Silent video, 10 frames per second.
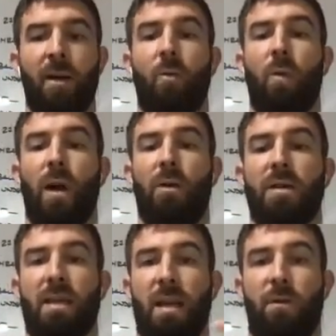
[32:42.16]

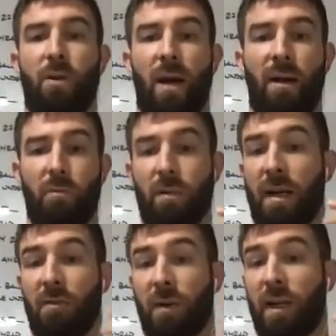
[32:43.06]
Whereas if you had a
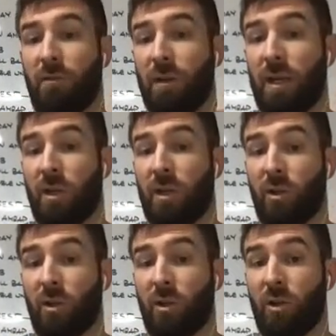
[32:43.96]
really, really, really good
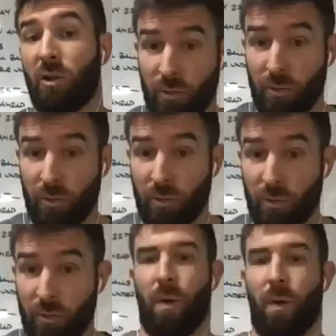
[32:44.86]
coach,
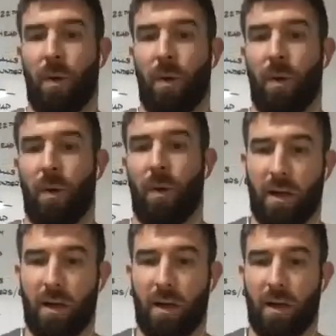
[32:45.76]
but you were doing a
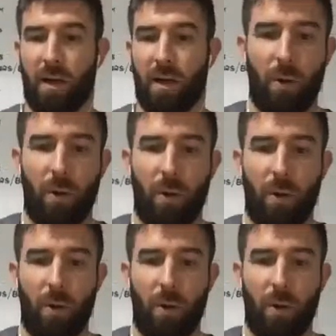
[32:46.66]
terrible
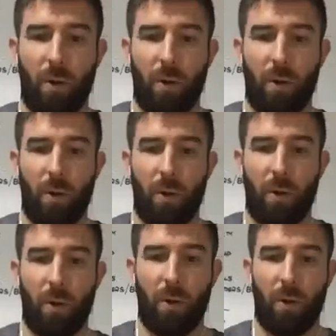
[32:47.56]
program, what would be more
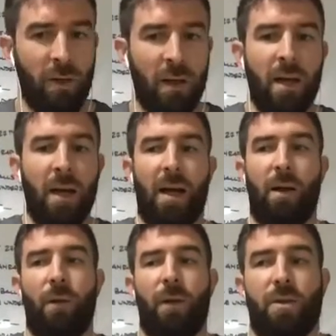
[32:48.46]
beneficial? And I
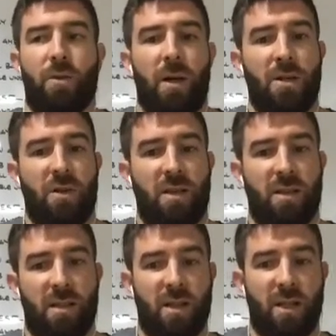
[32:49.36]
thought that was quite an interesting
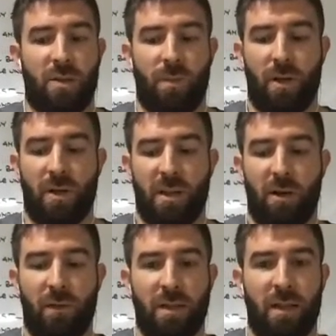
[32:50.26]
discussion, because then
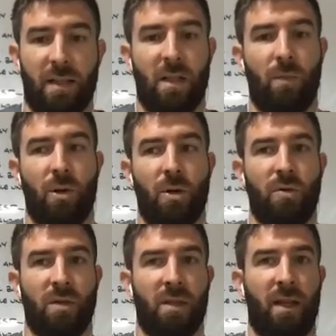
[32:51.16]
obviously someone
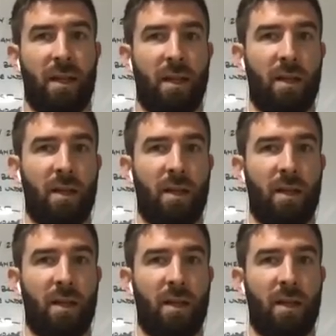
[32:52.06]
who's like,